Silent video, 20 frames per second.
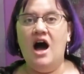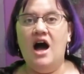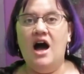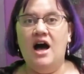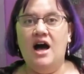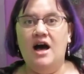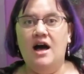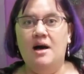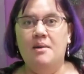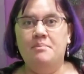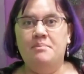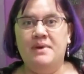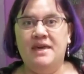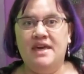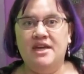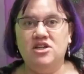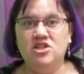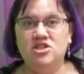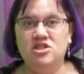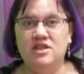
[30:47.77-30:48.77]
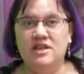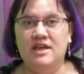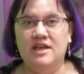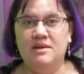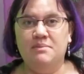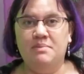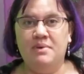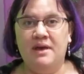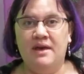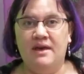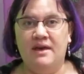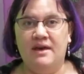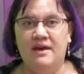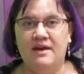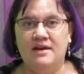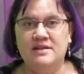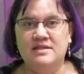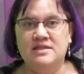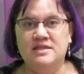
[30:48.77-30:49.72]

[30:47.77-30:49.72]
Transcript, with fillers: Um, Peachlet picked